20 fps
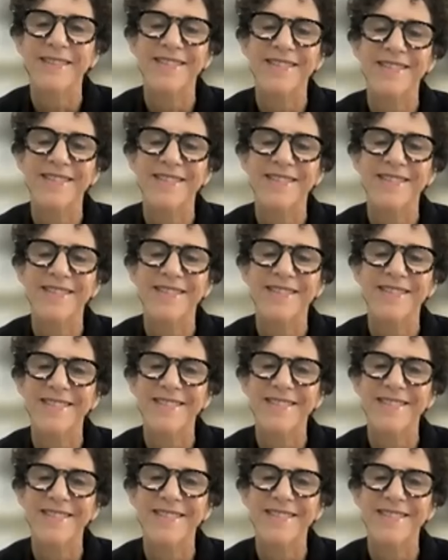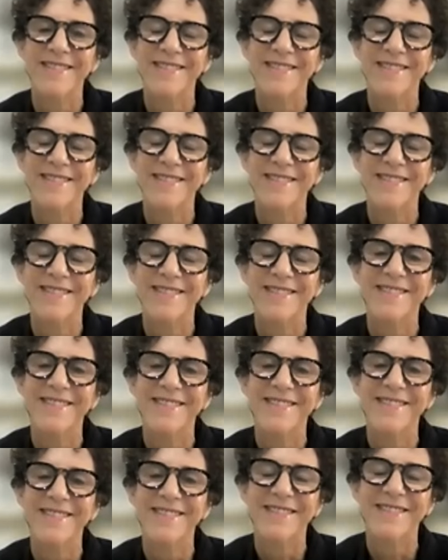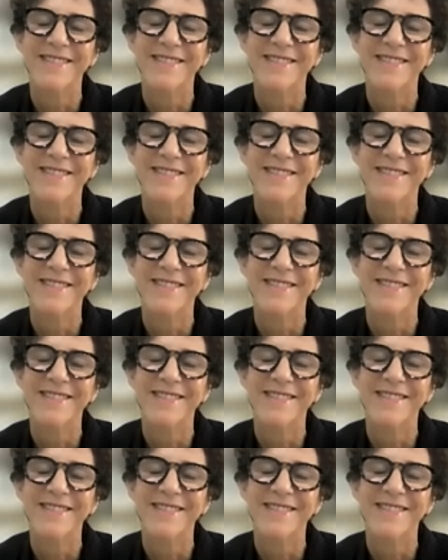This person isn't speaking.